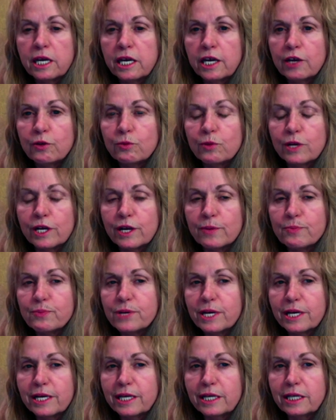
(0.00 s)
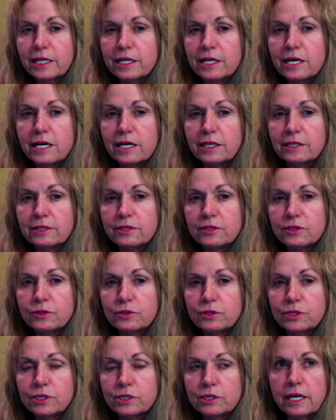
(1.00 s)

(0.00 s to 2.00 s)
And when I paint colors